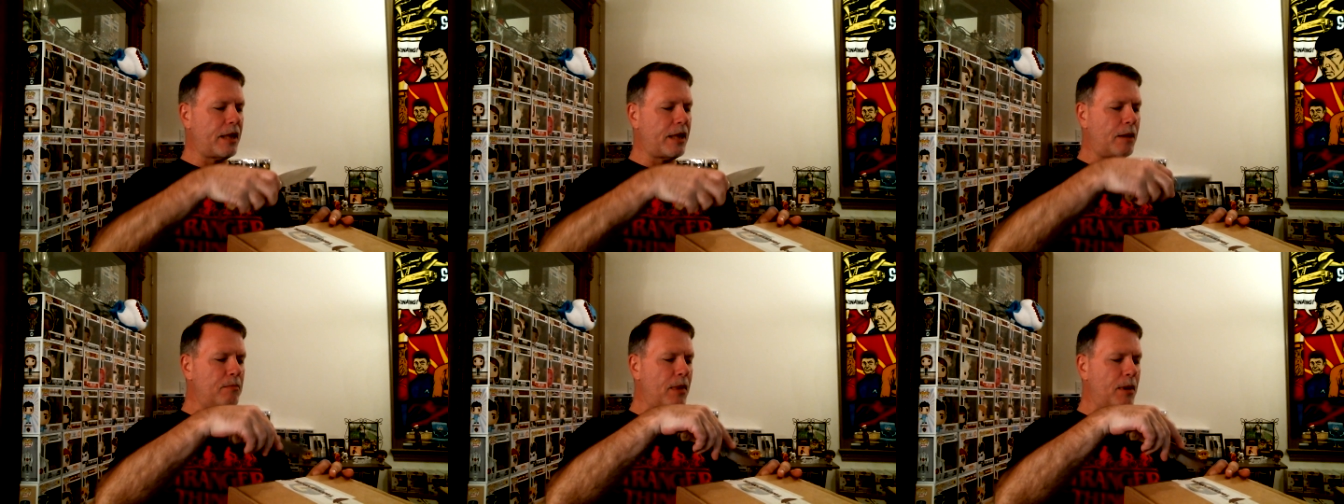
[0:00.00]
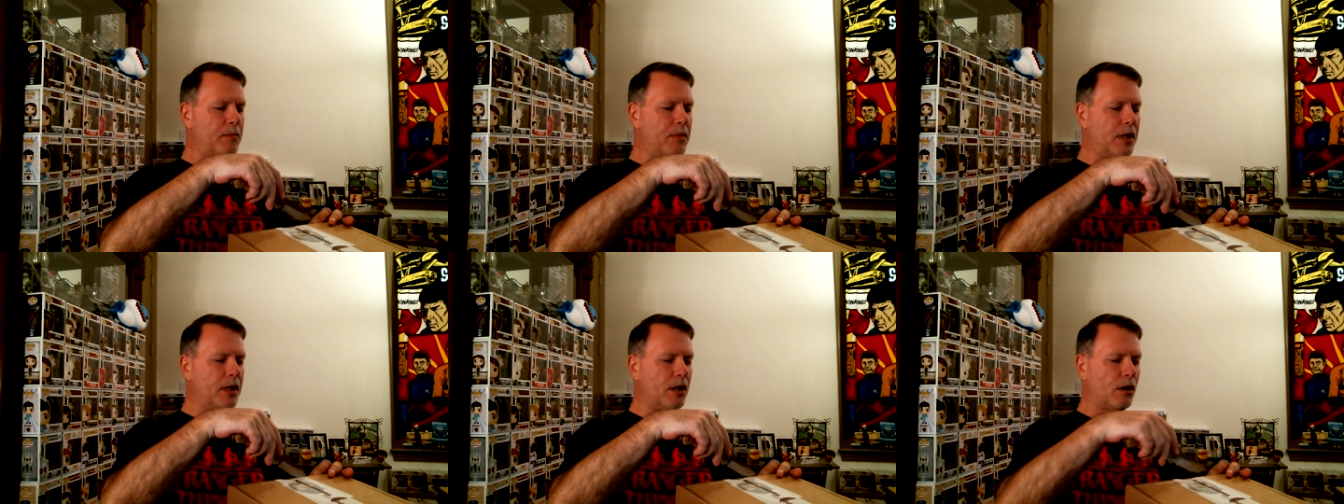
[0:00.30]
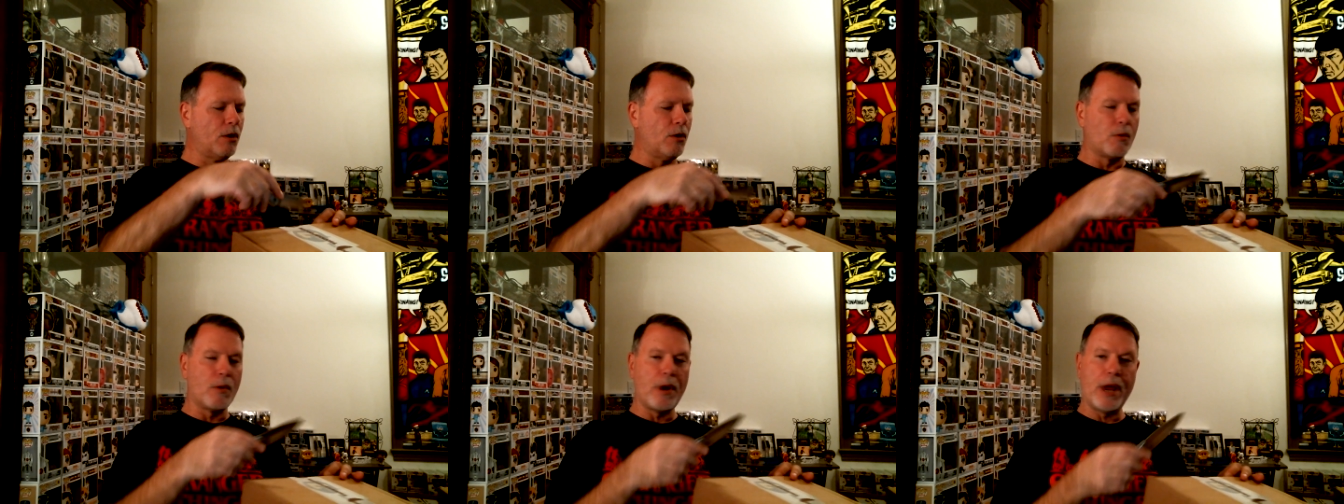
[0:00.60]
that may be
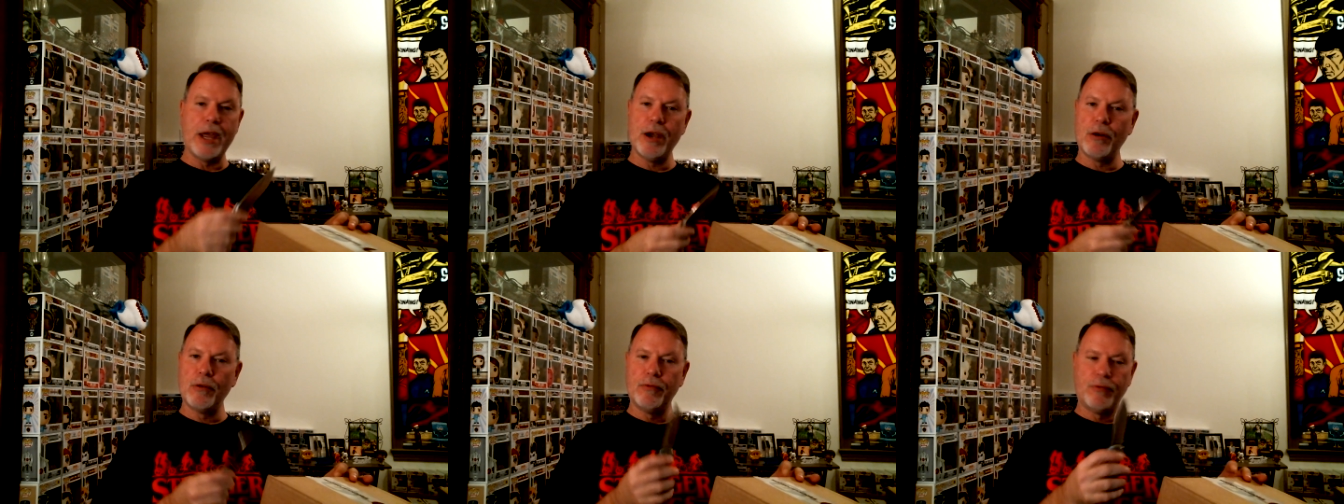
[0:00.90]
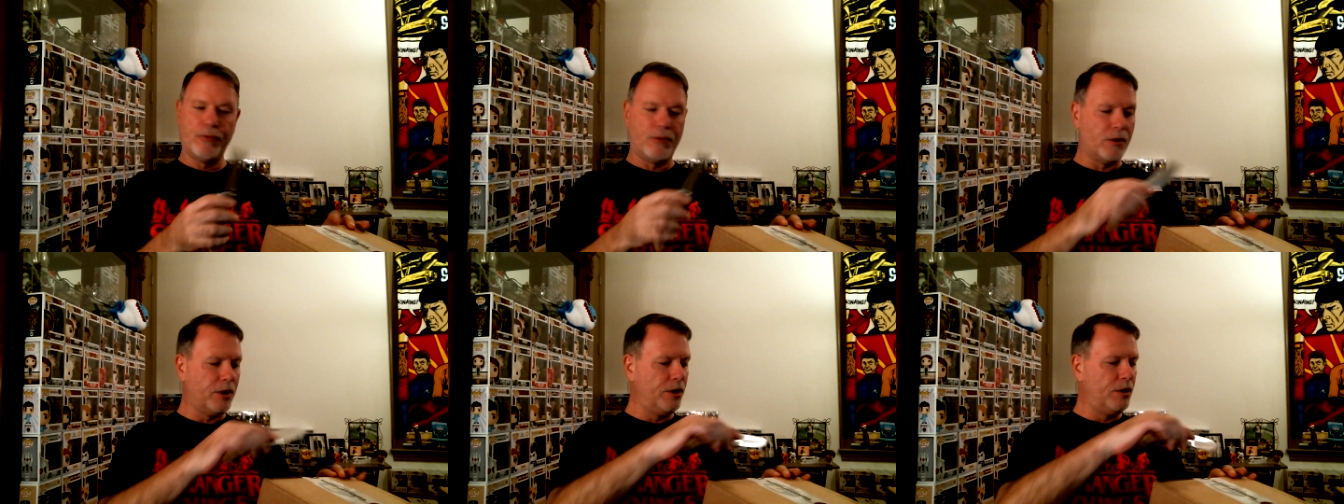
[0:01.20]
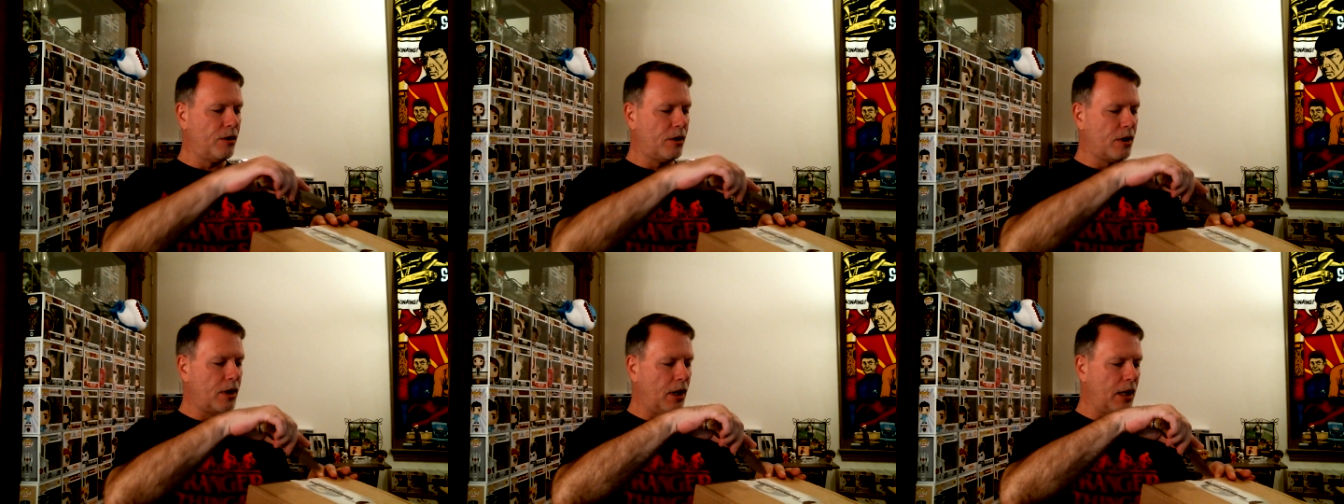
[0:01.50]
a grail for
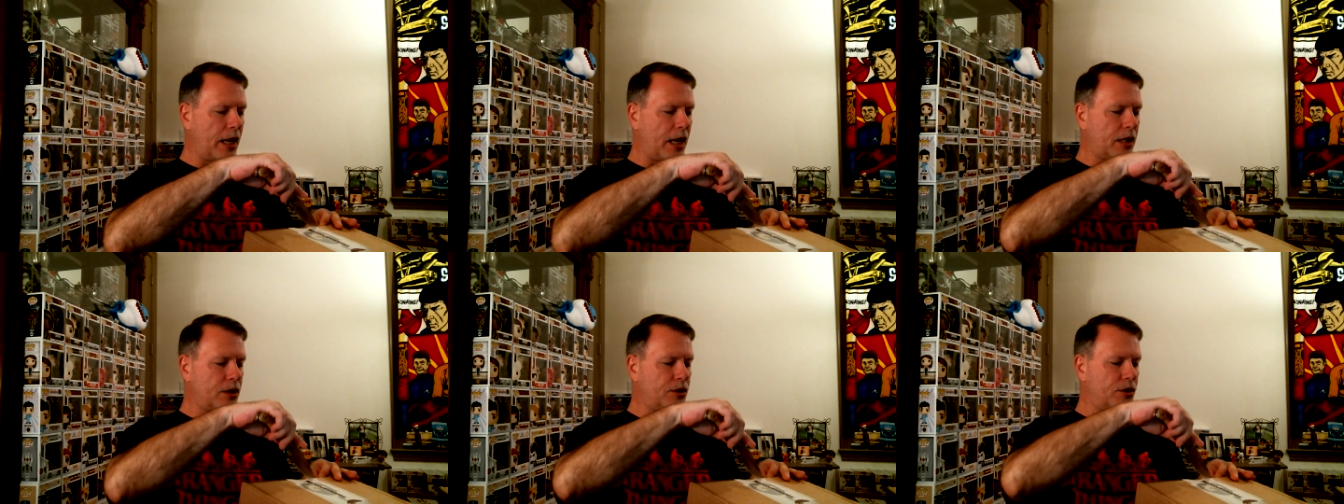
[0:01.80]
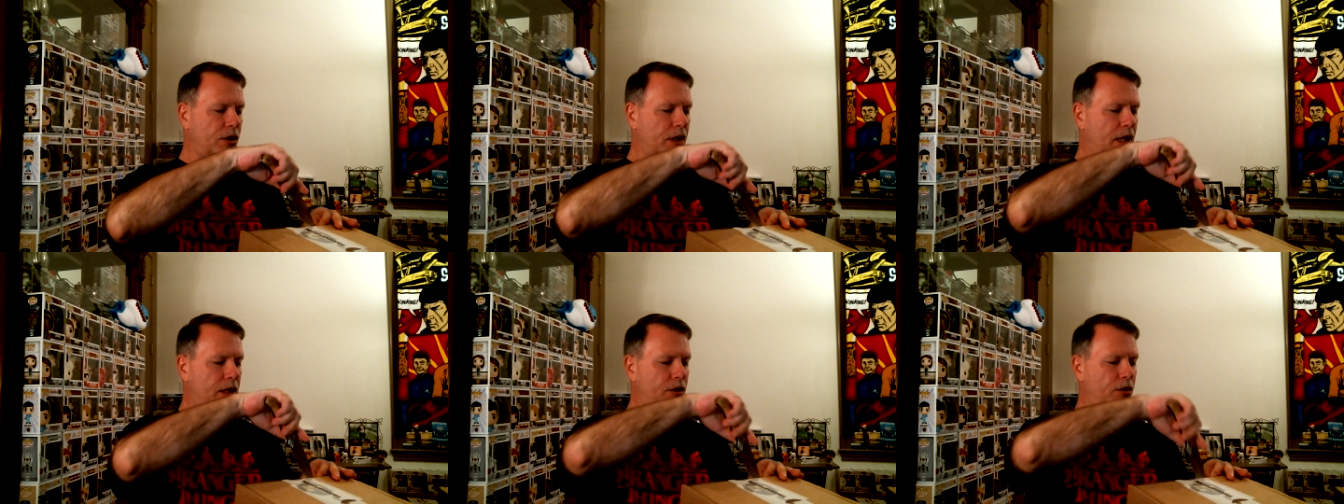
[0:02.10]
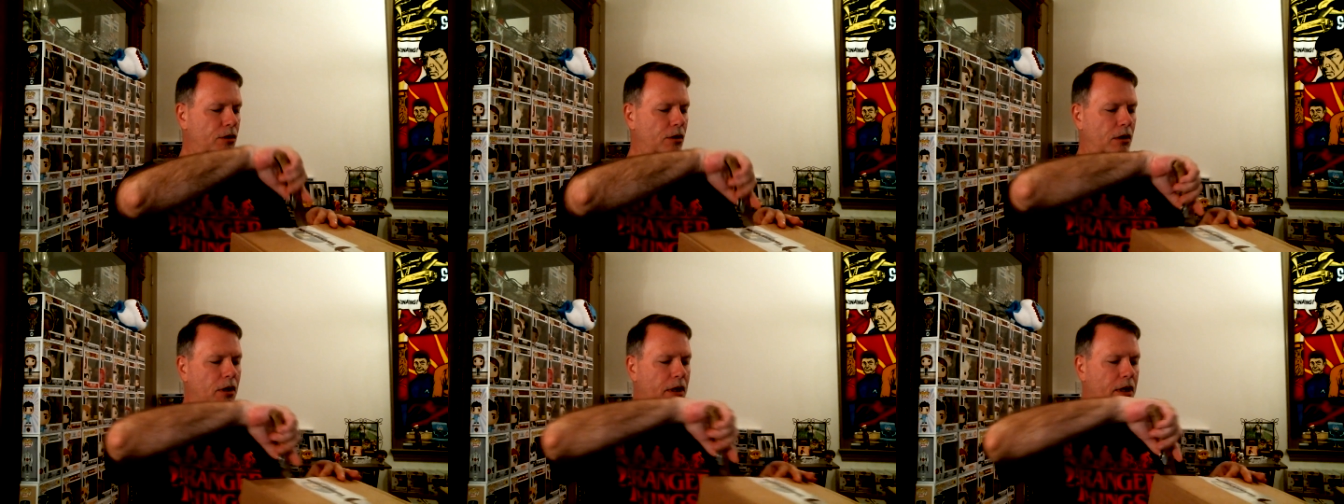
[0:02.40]
your collection that
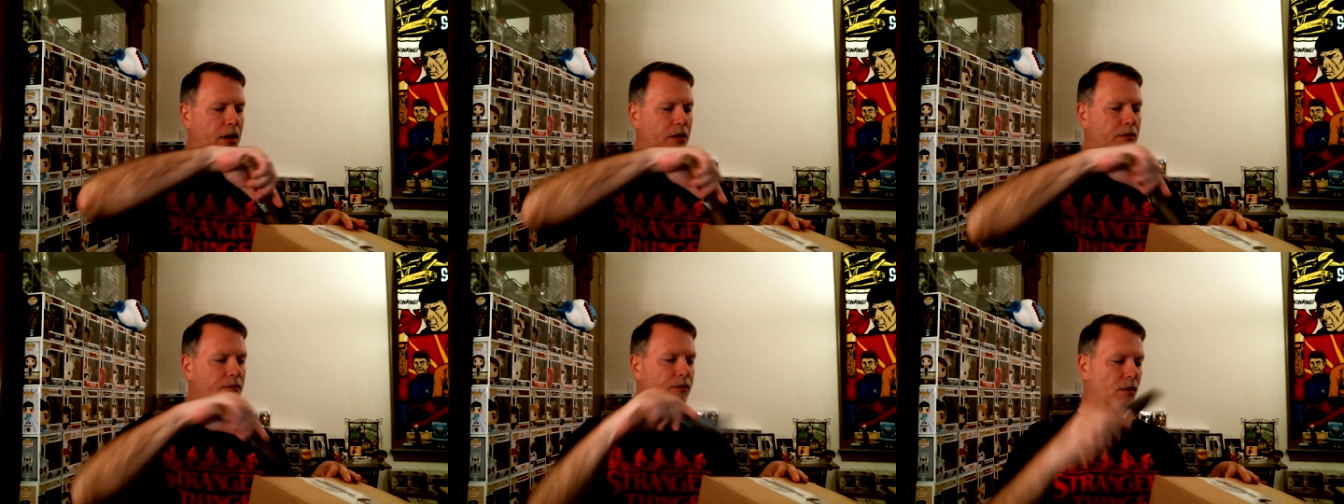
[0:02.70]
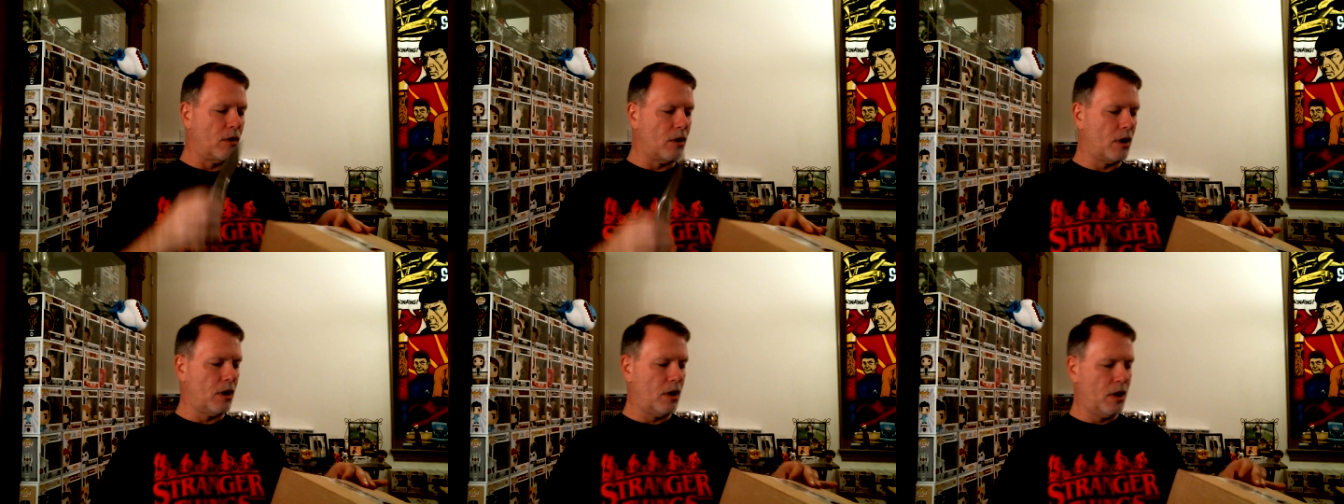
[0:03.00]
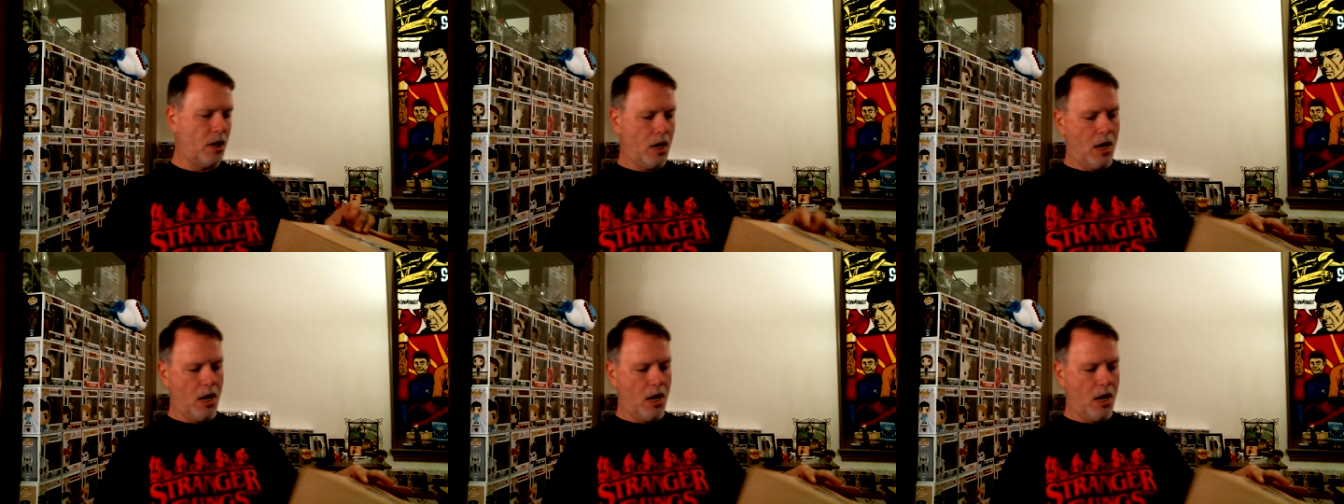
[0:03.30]
you're looking for.